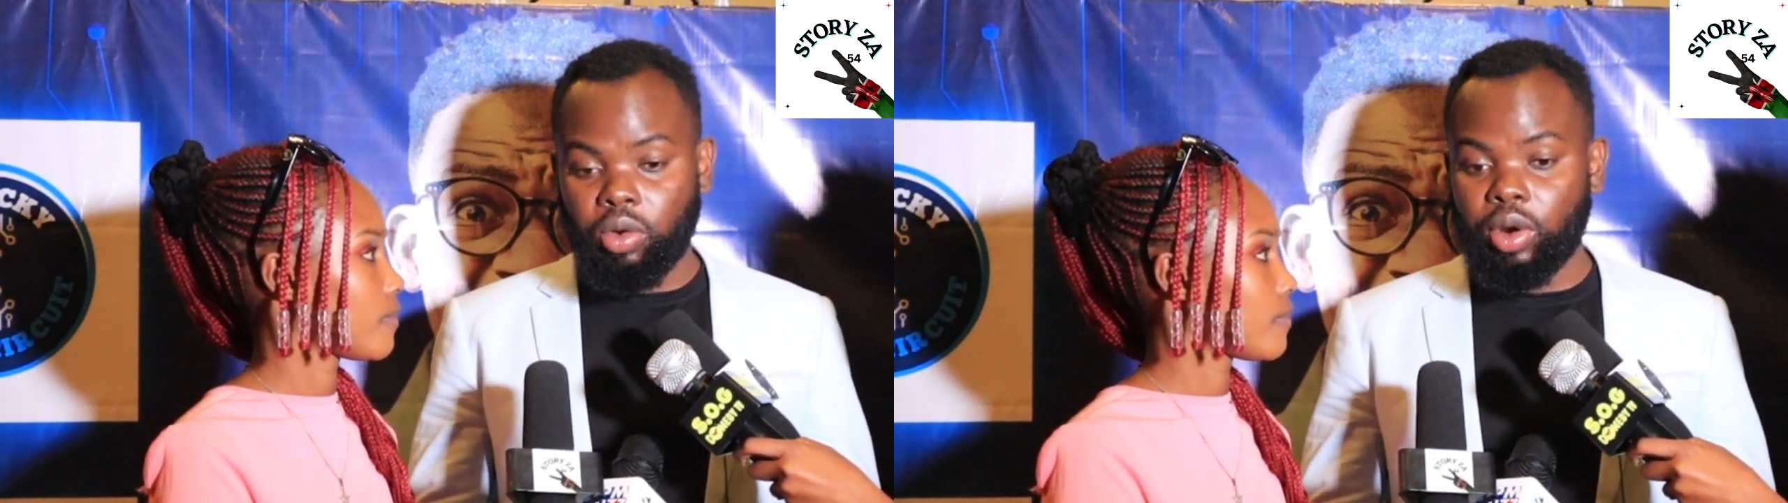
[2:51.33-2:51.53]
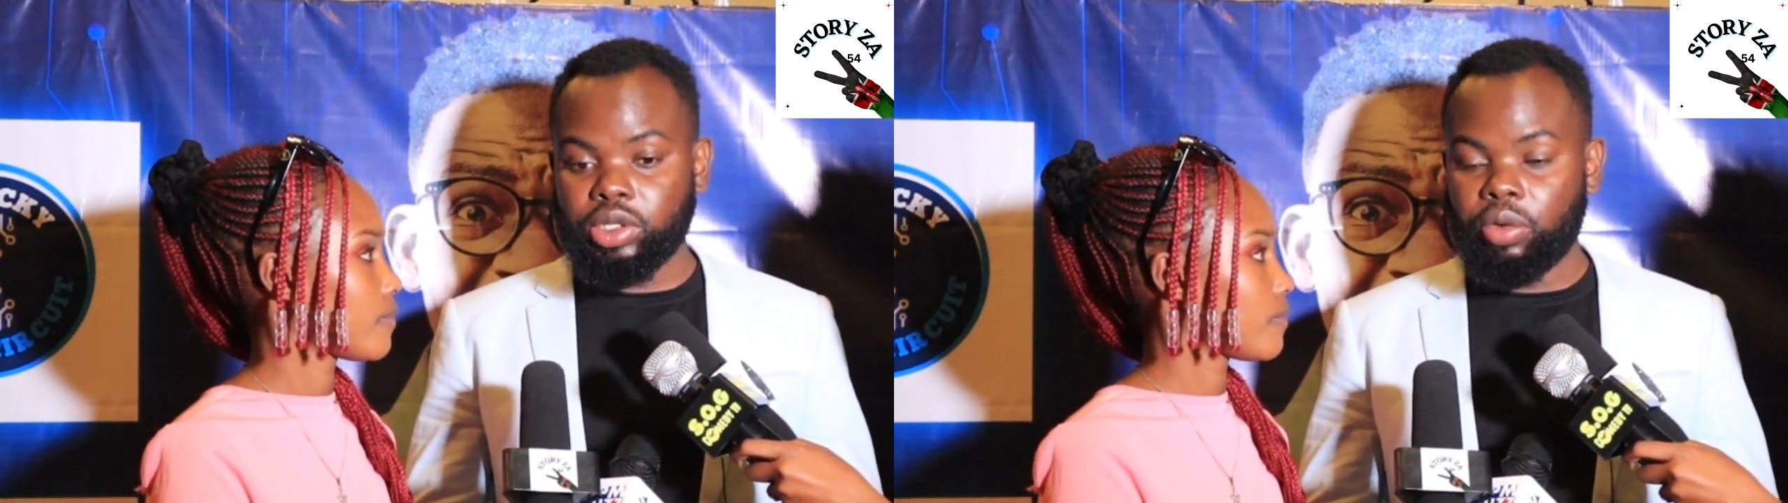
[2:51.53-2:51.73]

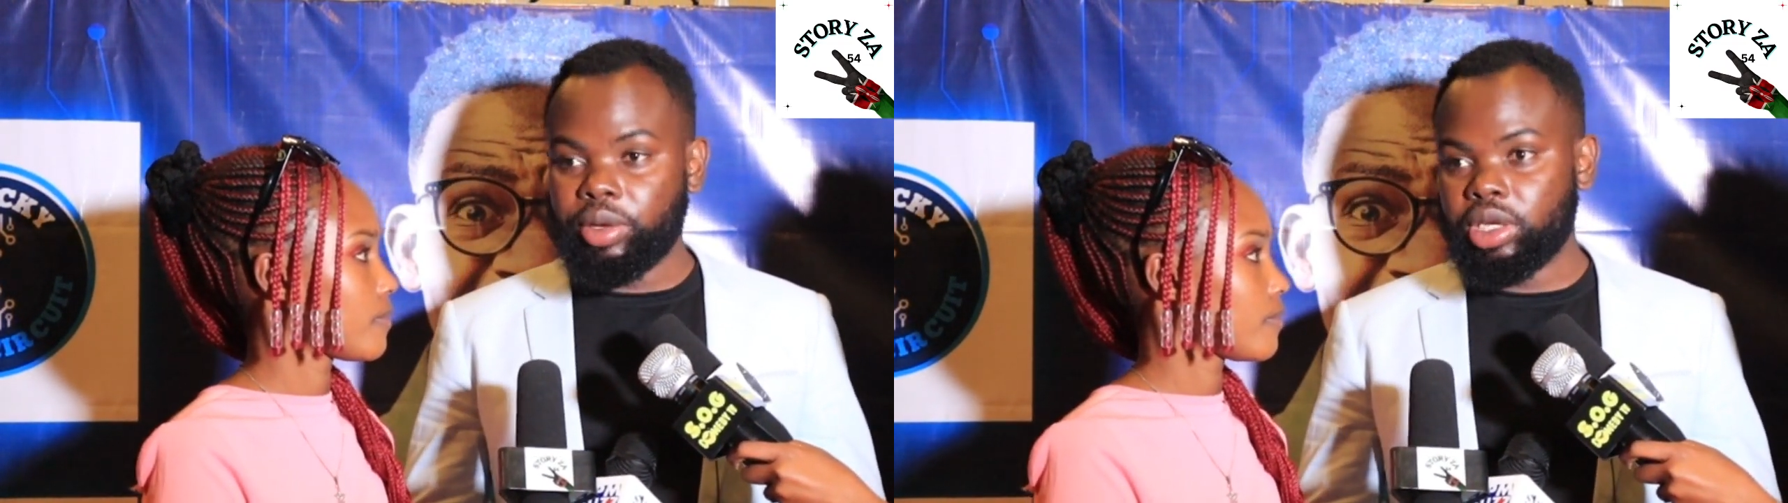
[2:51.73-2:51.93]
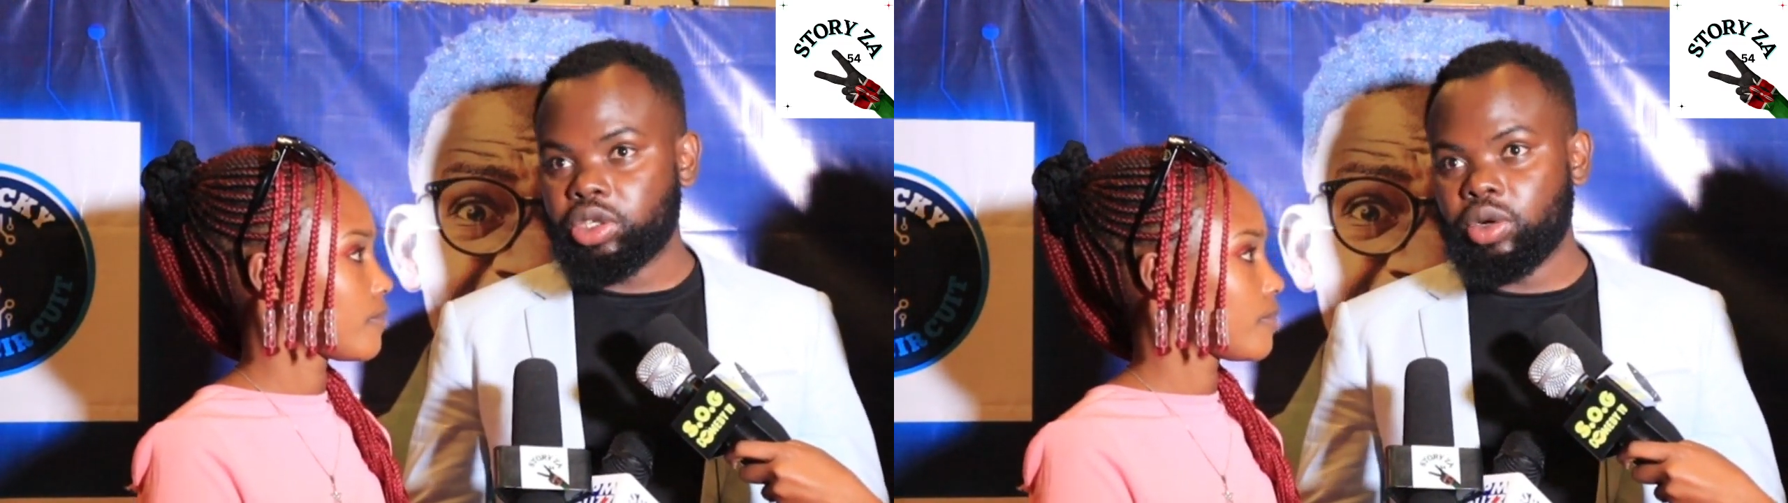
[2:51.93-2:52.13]
kuna so
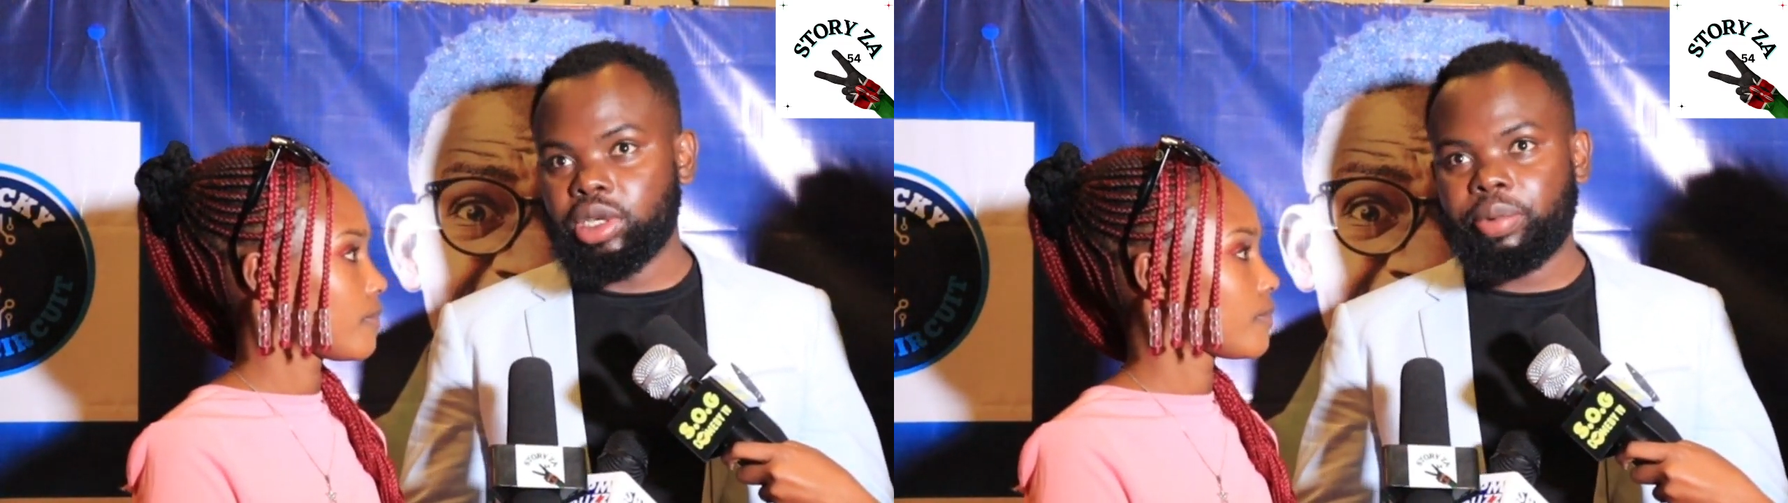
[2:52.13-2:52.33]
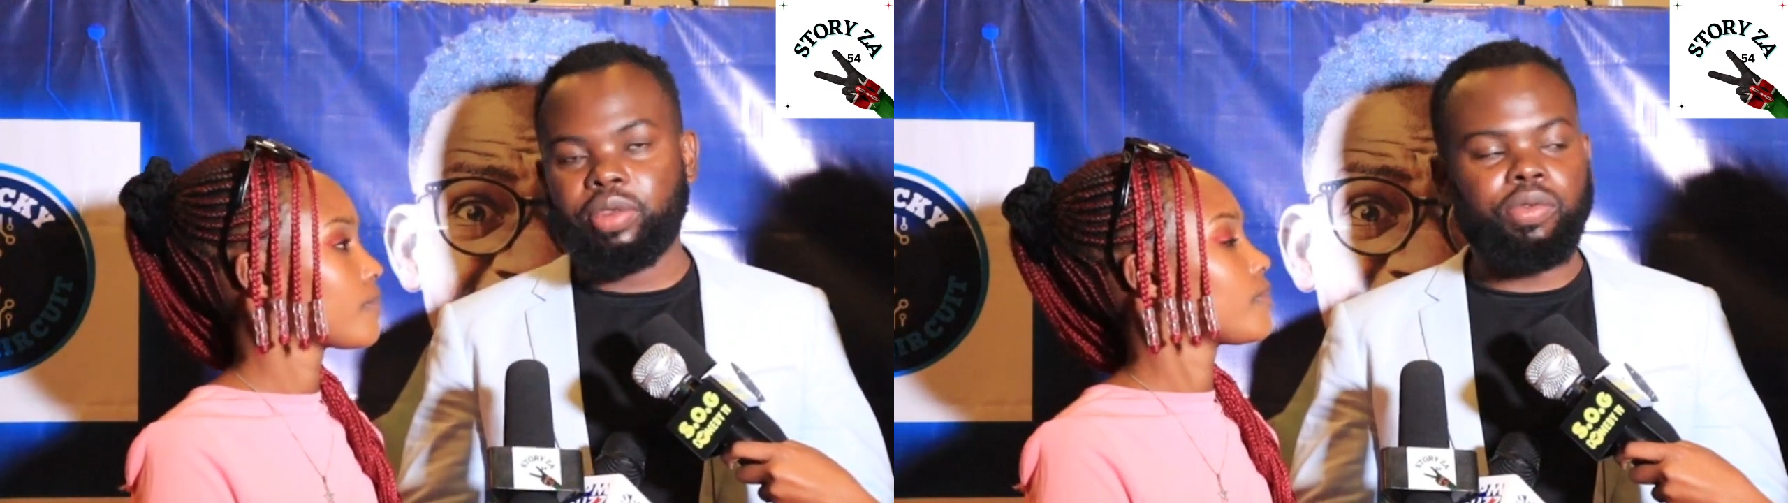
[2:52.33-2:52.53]
many shows
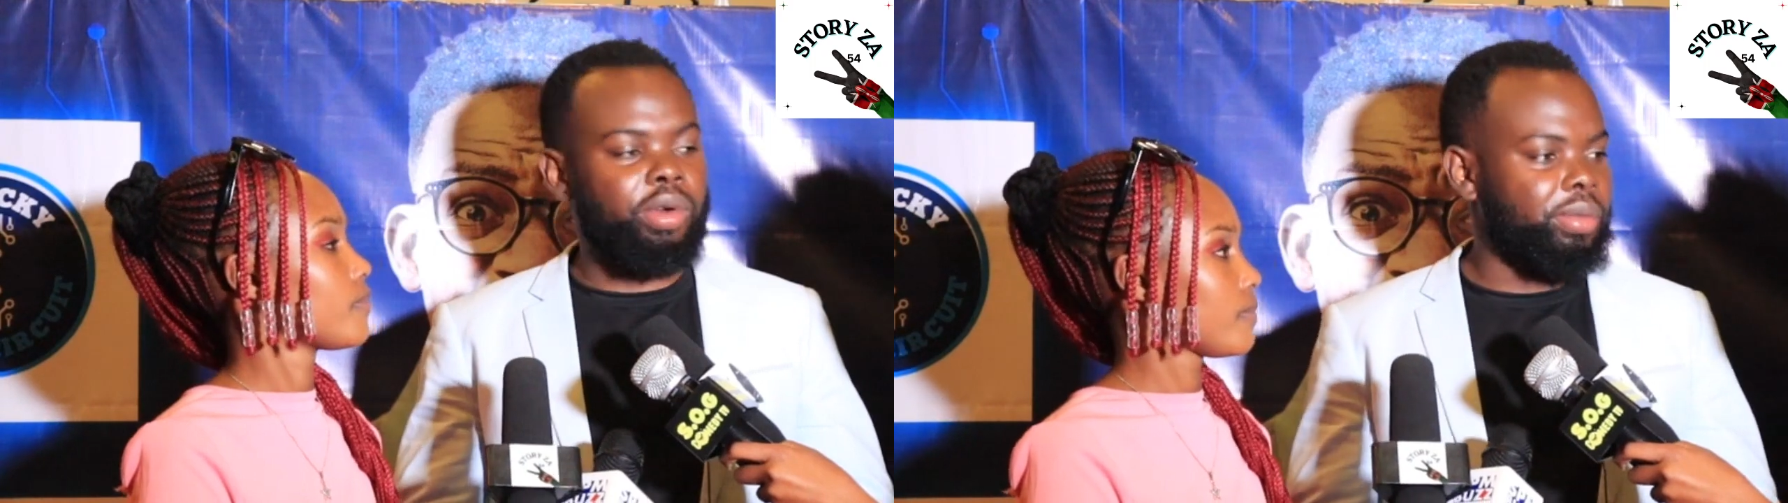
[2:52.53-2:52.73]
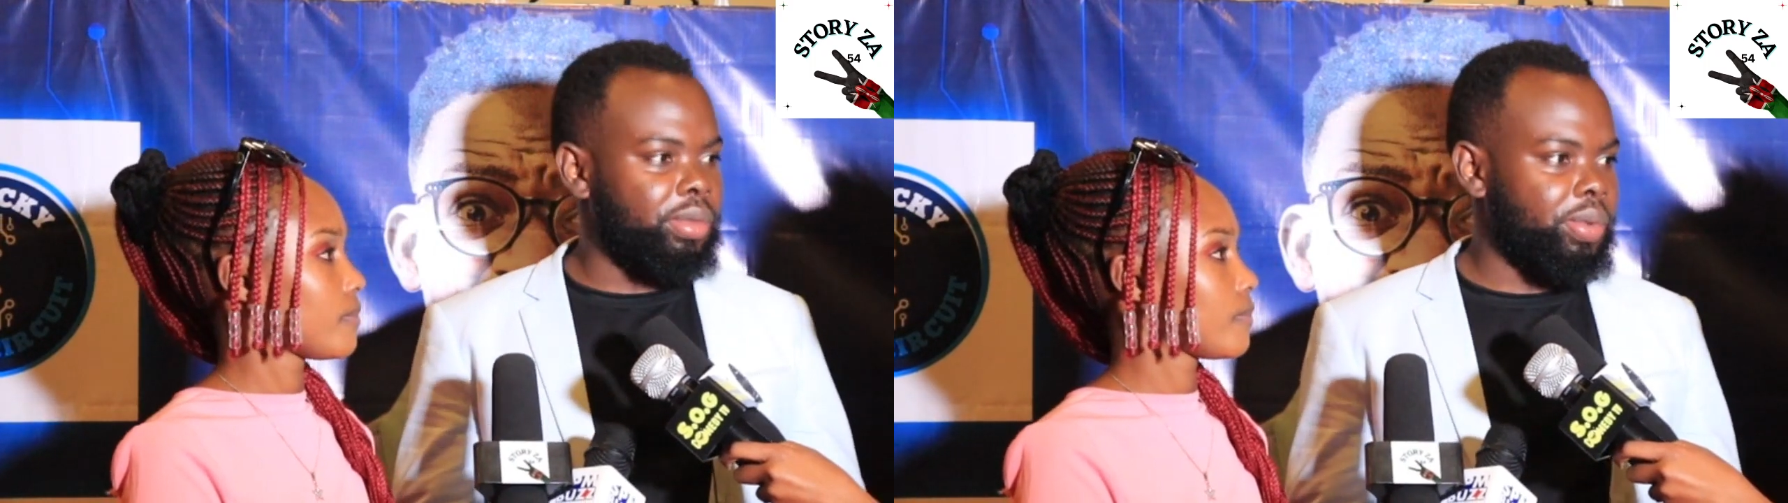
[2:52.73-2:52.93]
apart
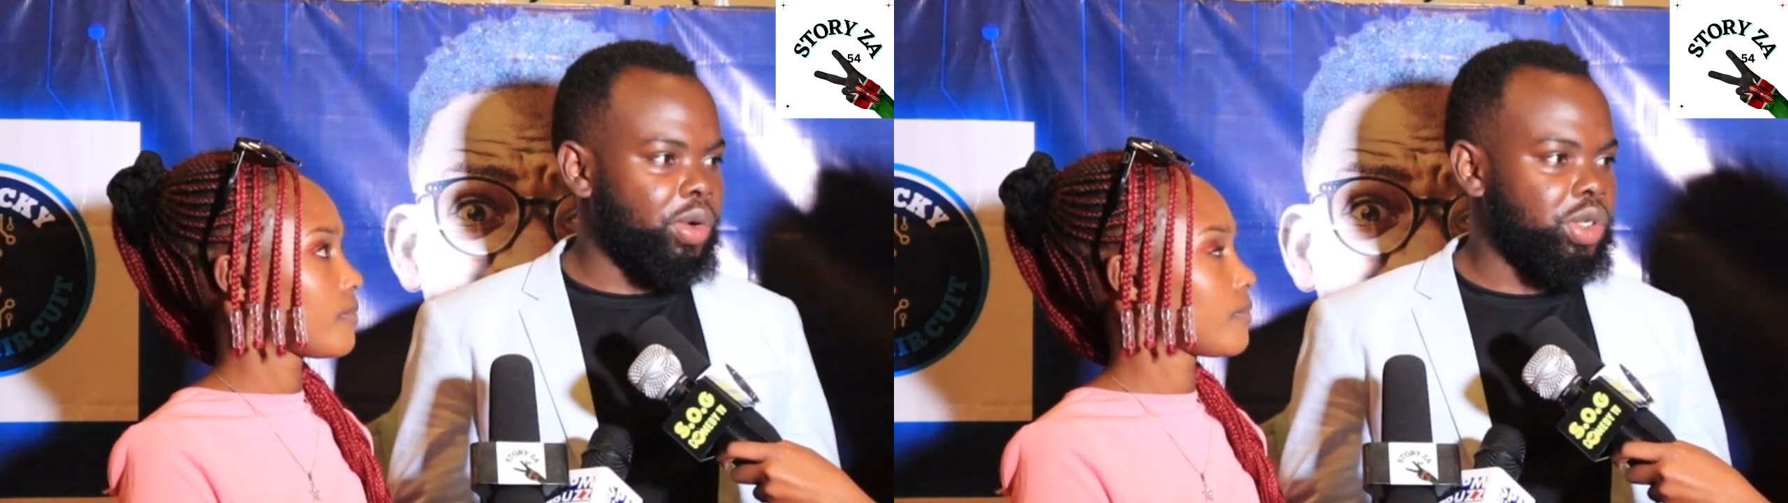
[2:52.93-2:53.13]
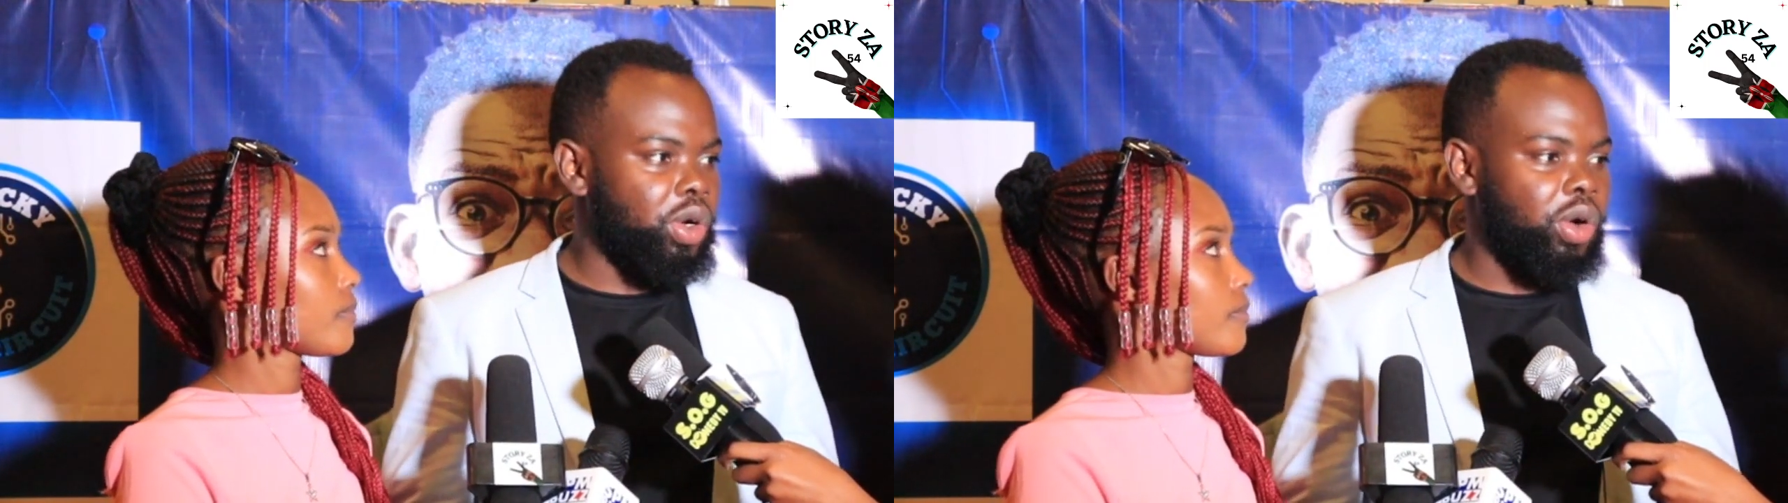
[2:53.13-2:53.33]
from
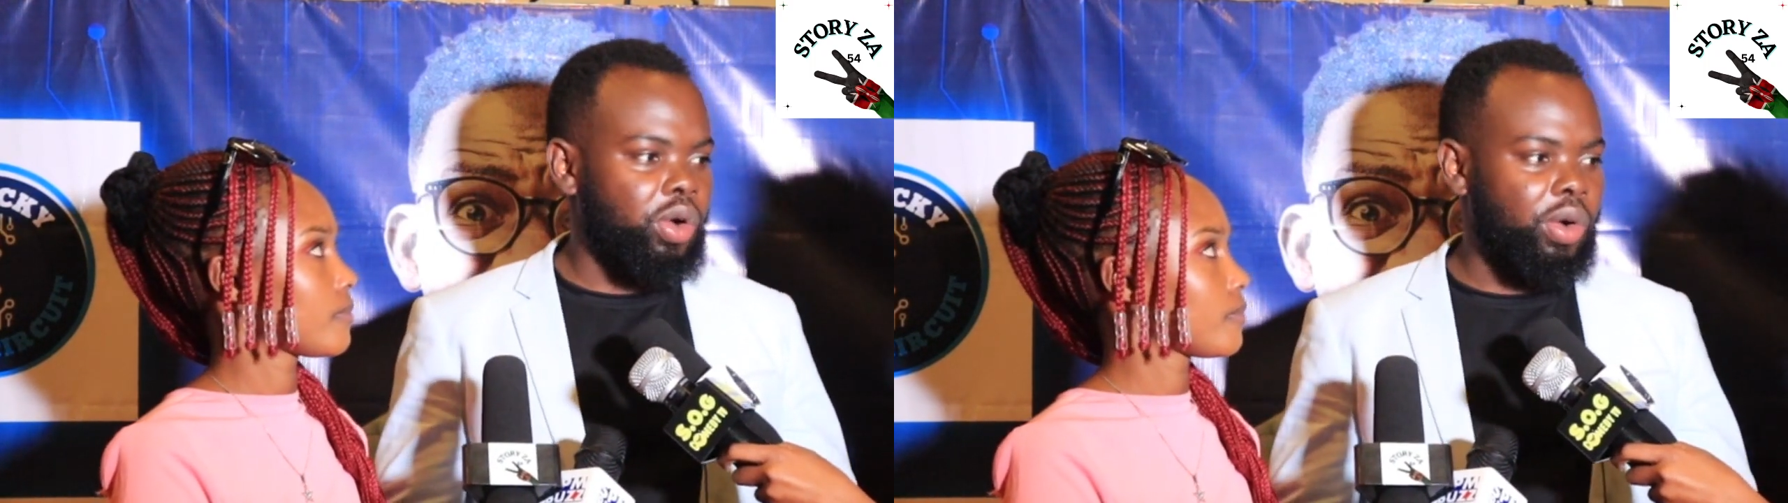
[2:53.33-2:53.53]
Pluto,